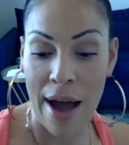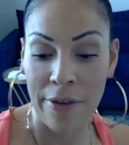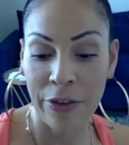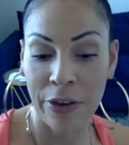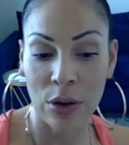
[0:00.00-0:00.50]

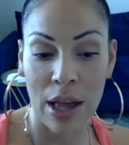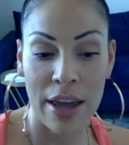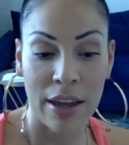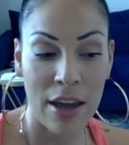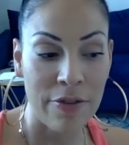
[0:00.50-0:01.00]
I feel
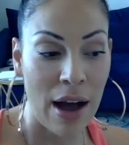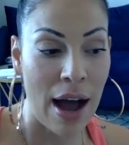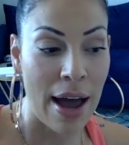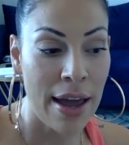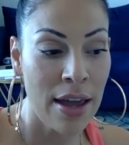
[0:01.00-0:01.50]
like if
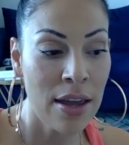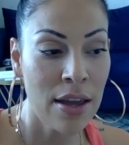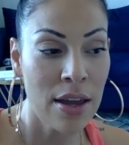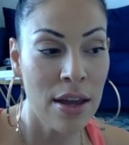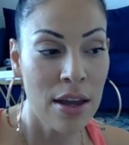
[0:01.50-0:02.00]

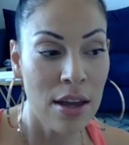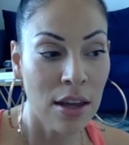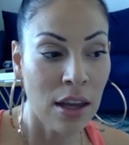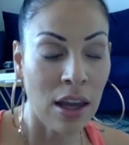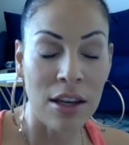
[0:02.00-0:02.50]
I
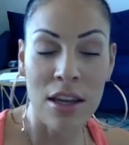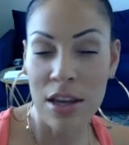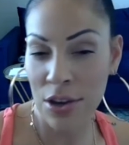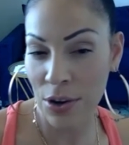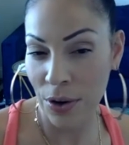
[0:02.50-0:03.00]
can
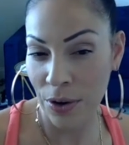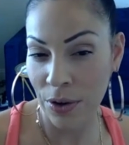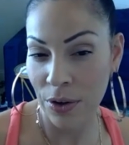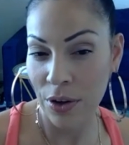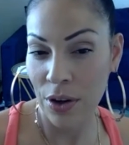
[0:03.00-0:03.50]

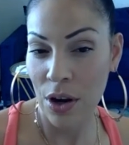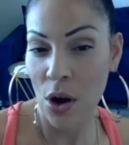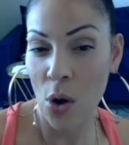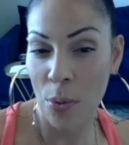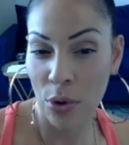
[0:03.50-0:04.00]
hear
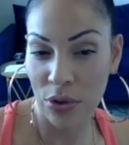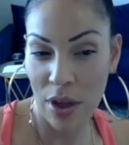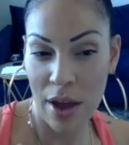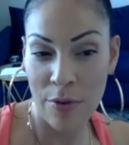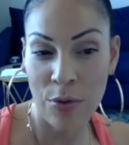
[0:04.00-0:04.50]

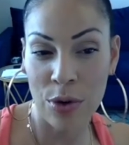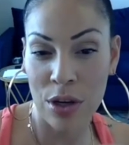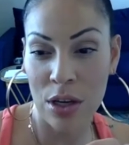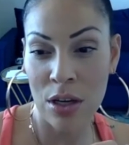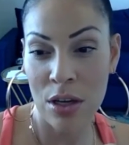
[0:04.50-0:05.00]
almost
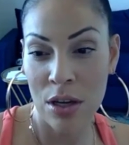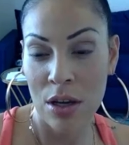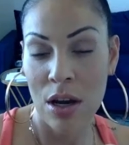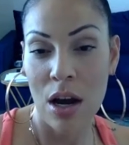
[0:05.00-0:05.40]
every